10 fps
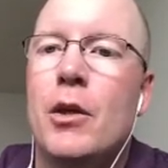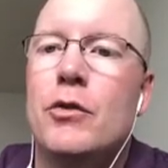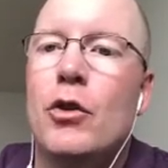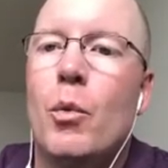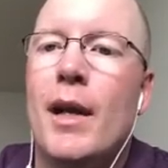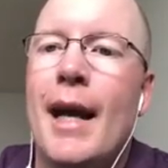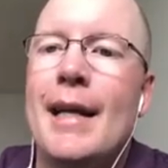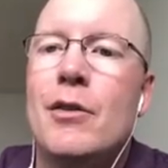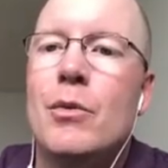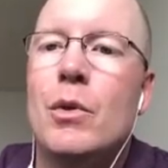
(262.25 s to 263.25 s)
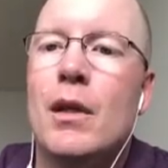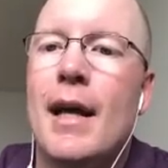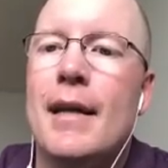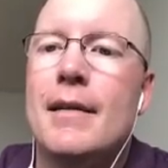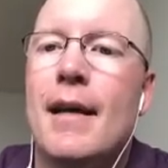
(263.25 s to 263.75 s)
So what I do a
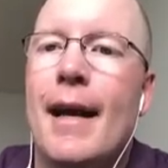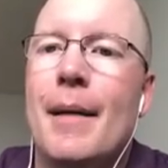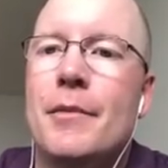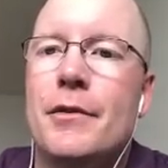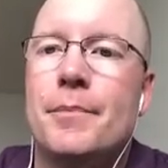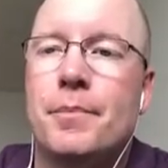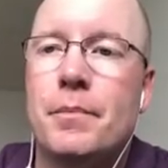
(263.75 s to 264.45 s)
lot of times